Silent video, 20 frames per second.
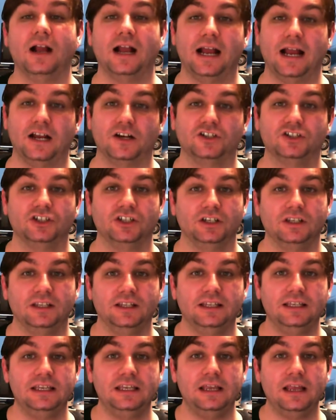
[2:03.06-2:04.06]

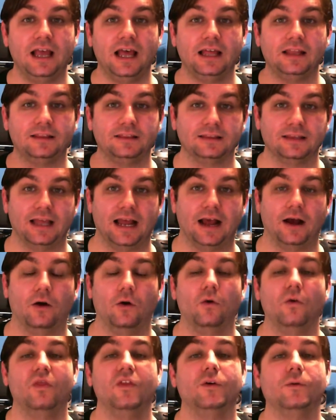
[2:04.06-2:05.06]
actually
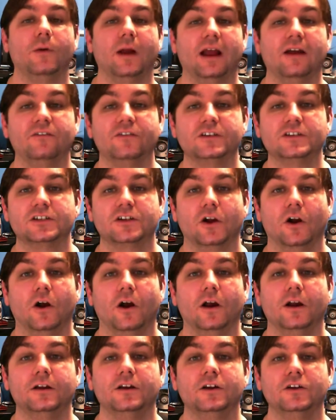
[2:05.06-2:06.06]
allow the graphics
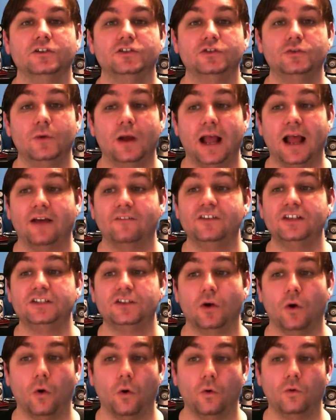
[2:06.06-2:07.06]
card to have
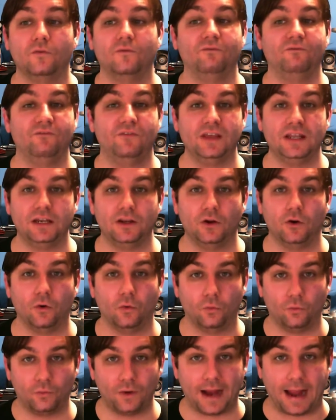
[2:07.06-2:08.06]
its own
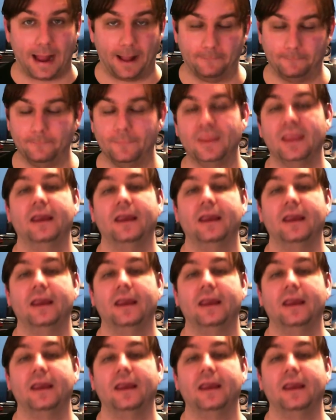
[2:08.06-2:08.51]
video RAM.